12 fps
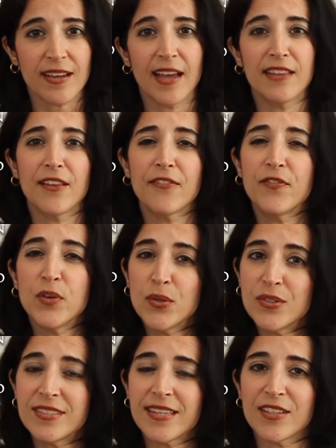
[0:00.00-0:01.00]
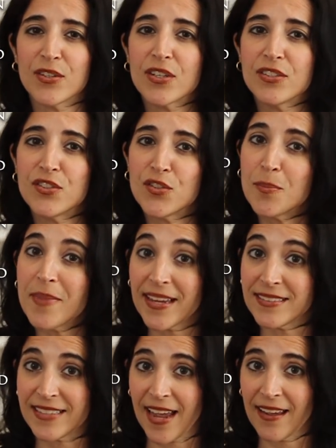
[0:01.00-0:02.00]
and the foods that you consumed
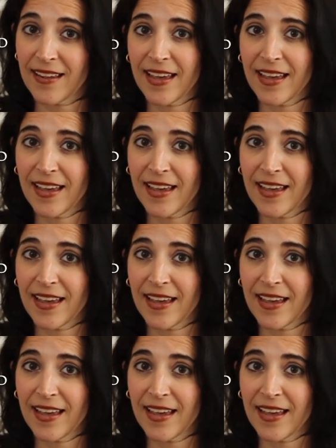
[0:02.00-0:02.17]
that day